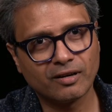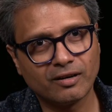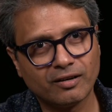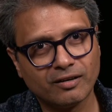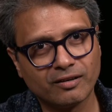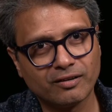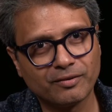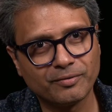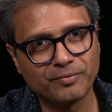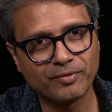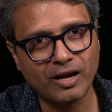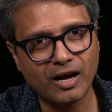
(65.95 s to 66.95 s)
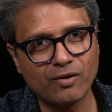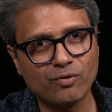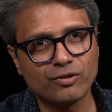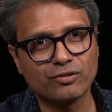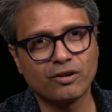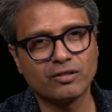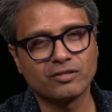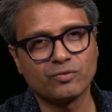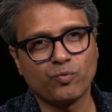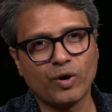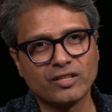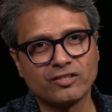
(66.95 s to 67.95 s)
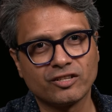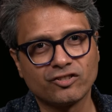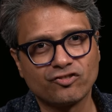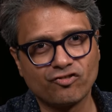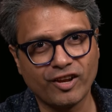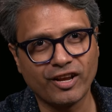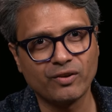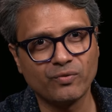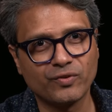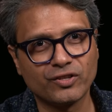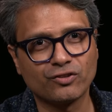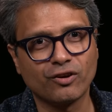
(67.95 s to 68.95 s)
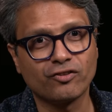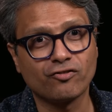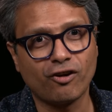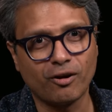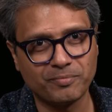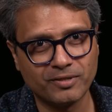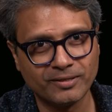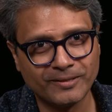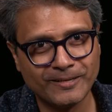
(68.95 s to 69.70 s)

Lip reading: I was on one such train which got robbed.